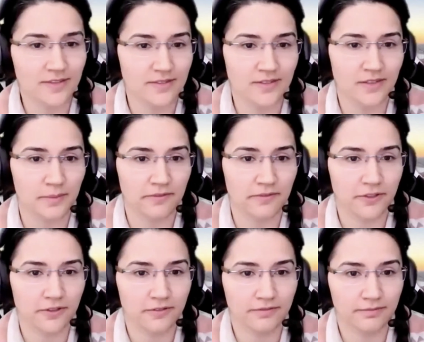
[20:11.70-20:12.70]
a team
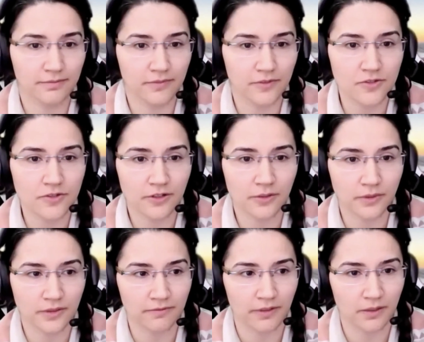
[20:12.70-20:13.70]
effort. You start
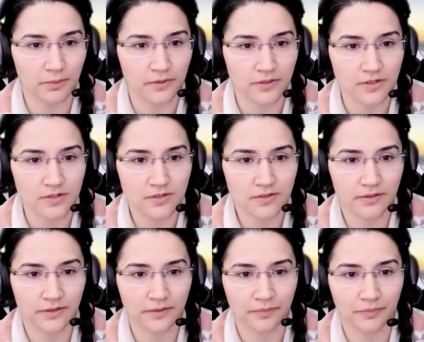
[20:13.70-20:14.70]
with developers.
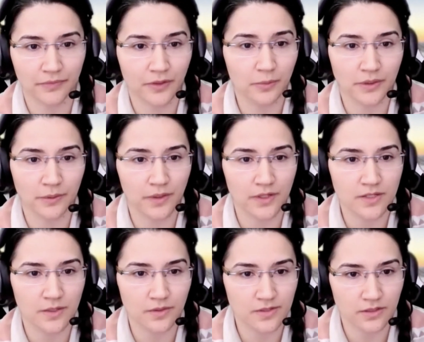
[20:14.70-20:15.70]
They'll be the ones
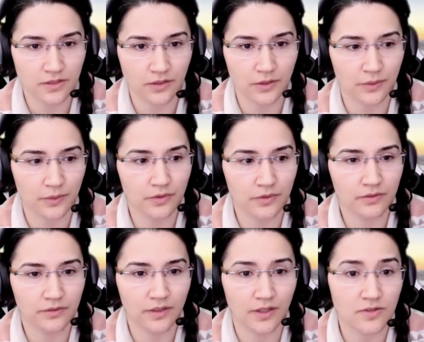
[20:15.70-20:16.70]
that will see the code.
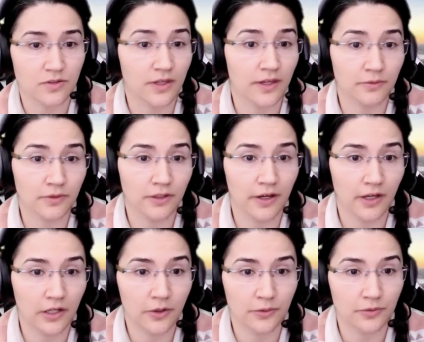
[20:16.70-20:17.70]
Yes, you can't rely
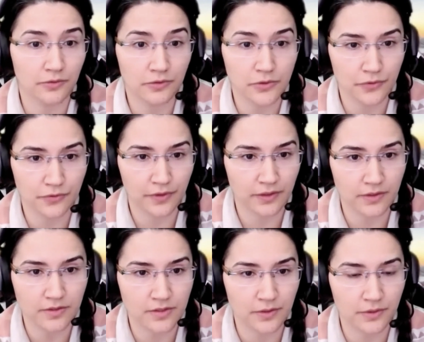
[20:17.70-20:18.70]
on code reviews for
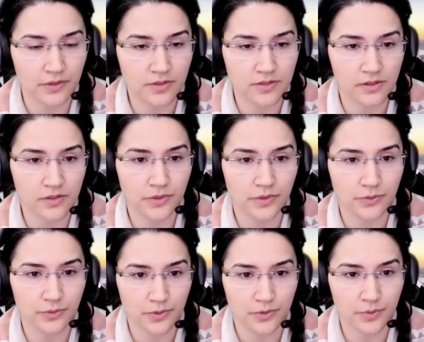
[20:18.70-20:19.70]
finding secrets. That's where the
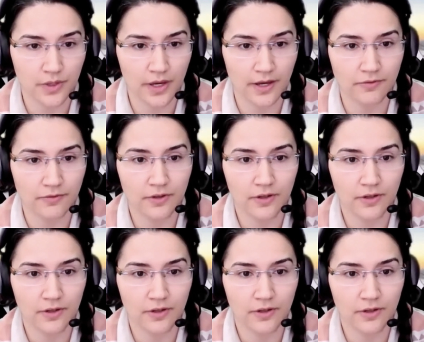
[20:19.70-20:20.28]
tools we have.